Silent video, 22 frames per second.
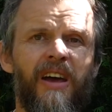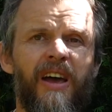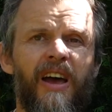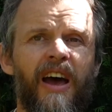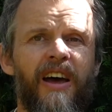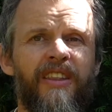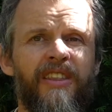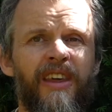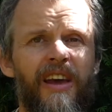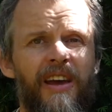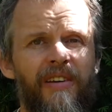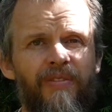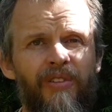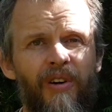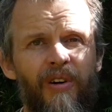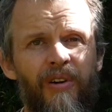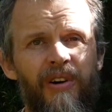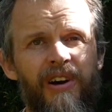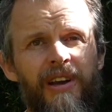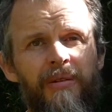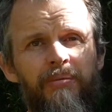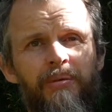And
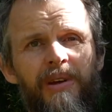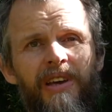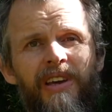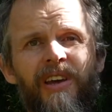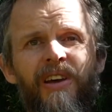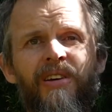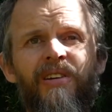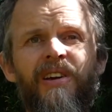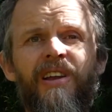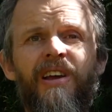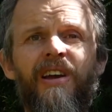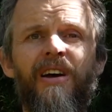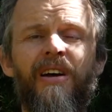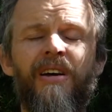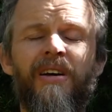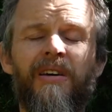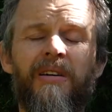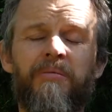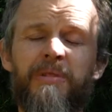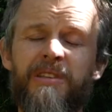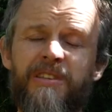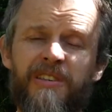therefore, in a peculiar,
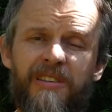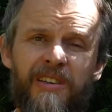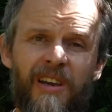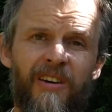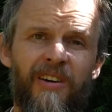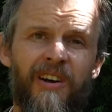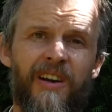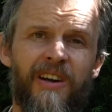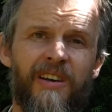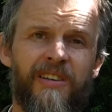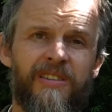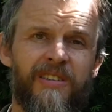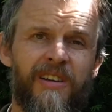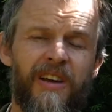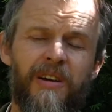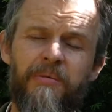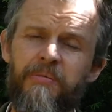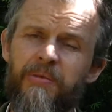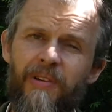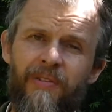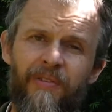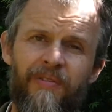mysterious
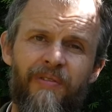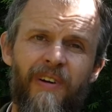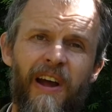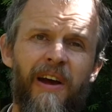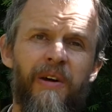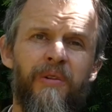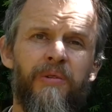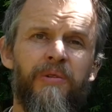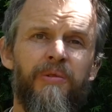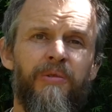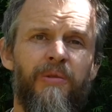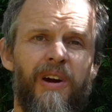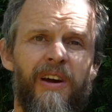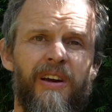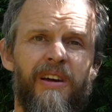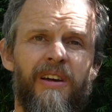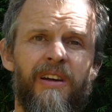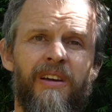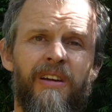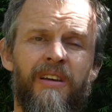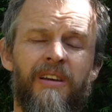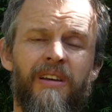and profound way,
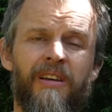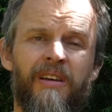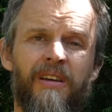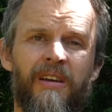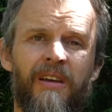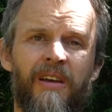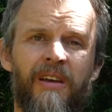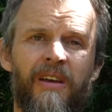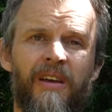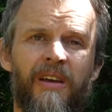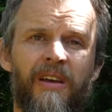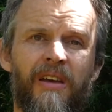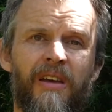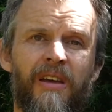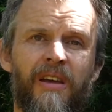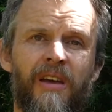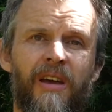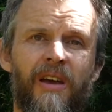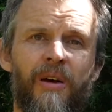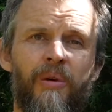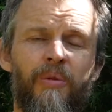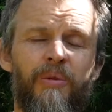
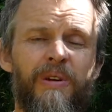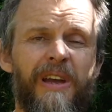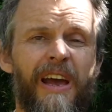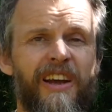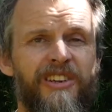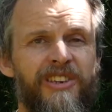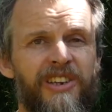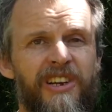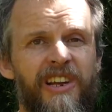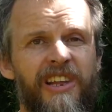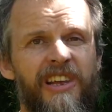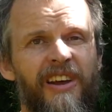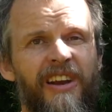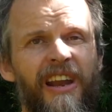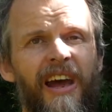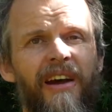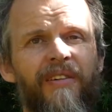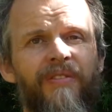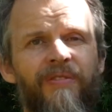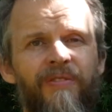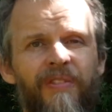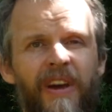we actually can
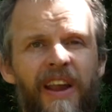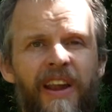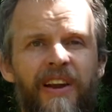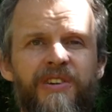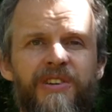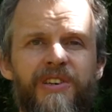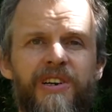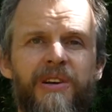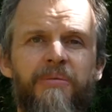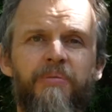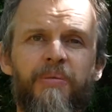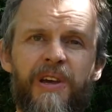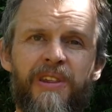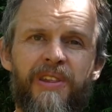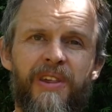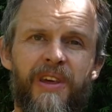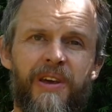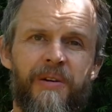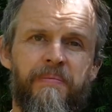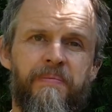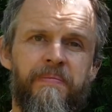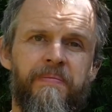have fellowship with
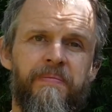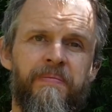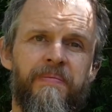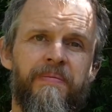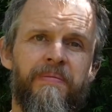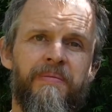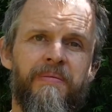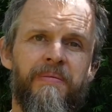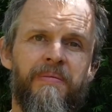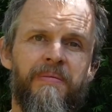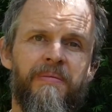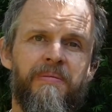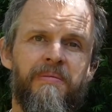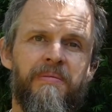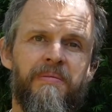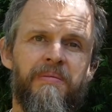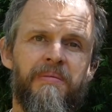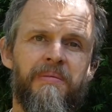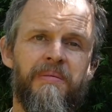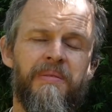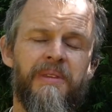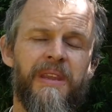him
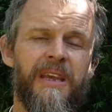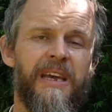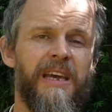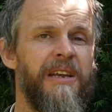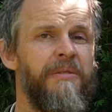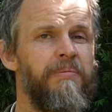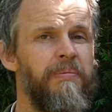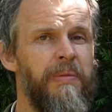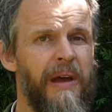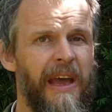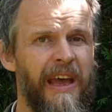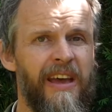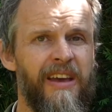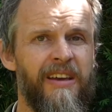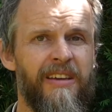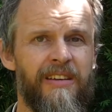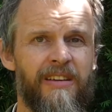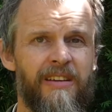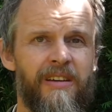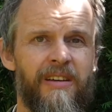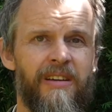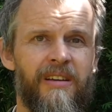in pain
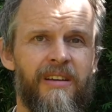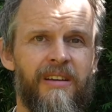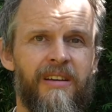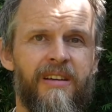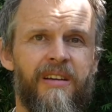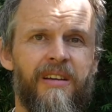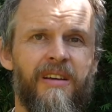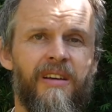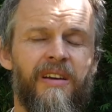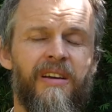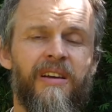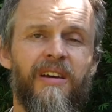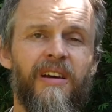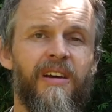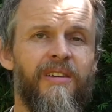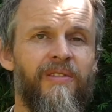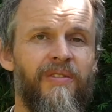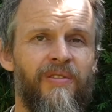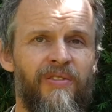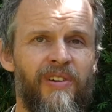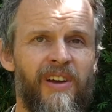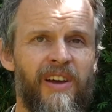
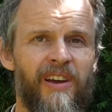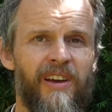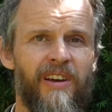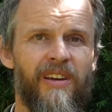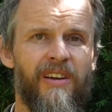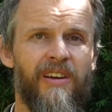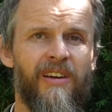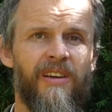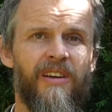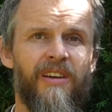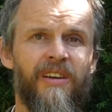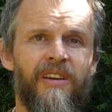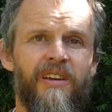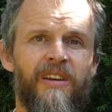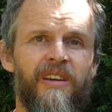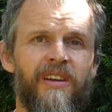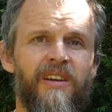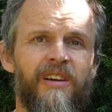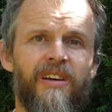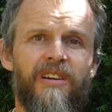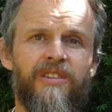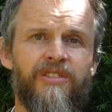and fear
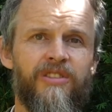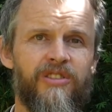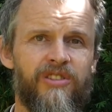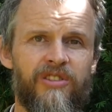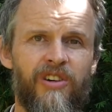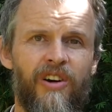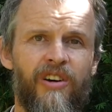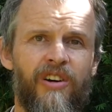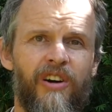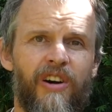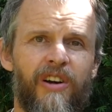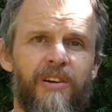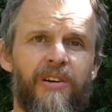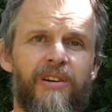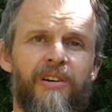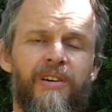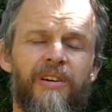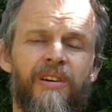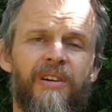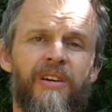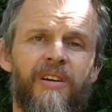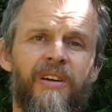and sorrow
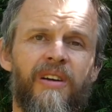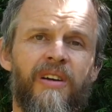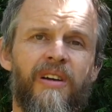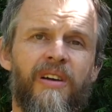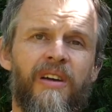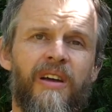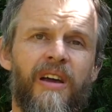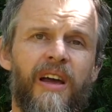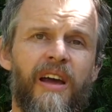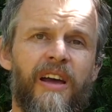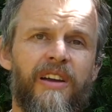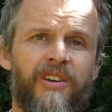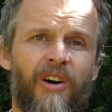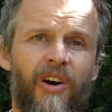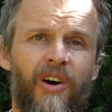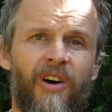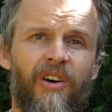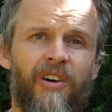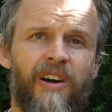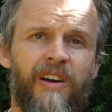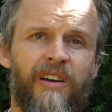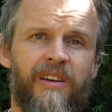and
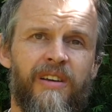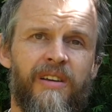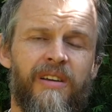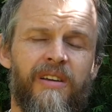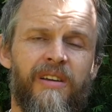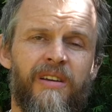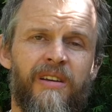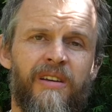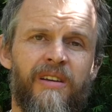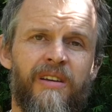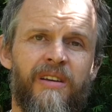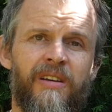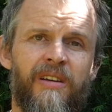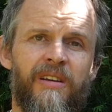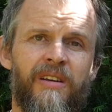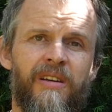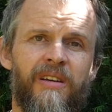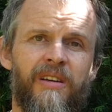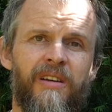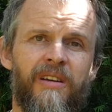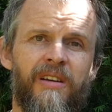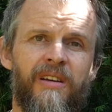horror.
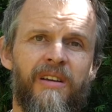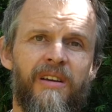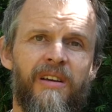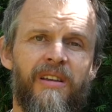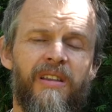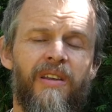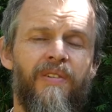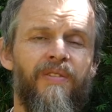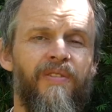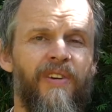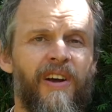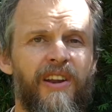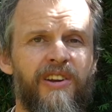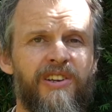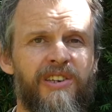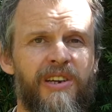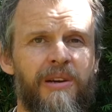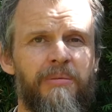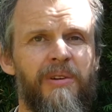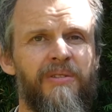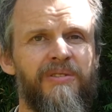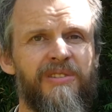The
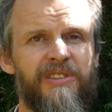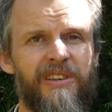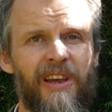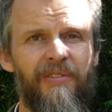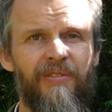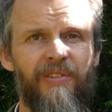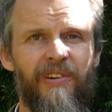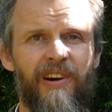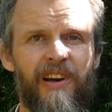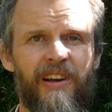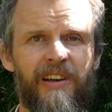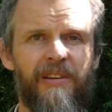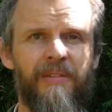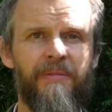fellowship of suffering.